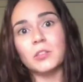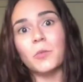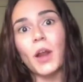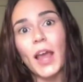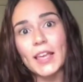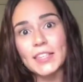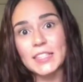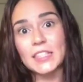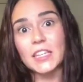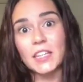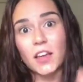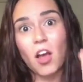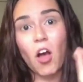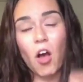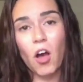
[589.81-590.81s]
to what I
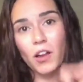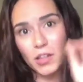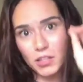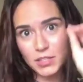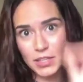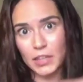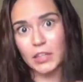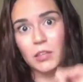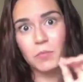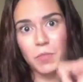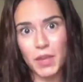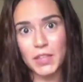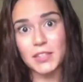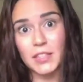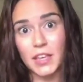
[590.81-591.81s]
see on a daily
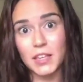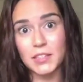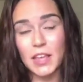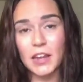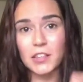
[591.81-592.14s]
basis.